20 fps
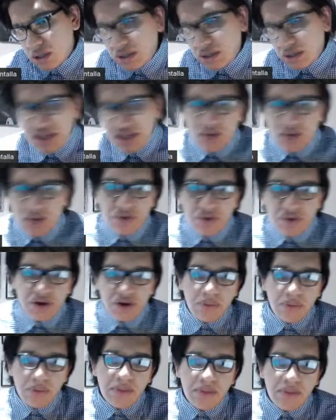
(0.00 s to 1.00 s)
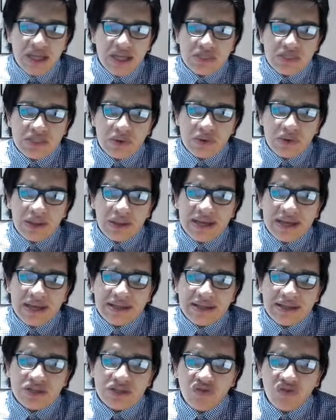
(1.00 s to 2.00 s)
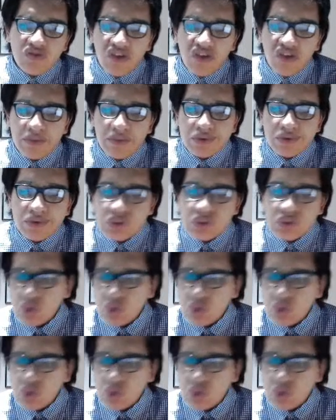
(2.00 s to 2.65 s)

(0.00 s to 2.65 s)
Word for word: they were much more likely to favor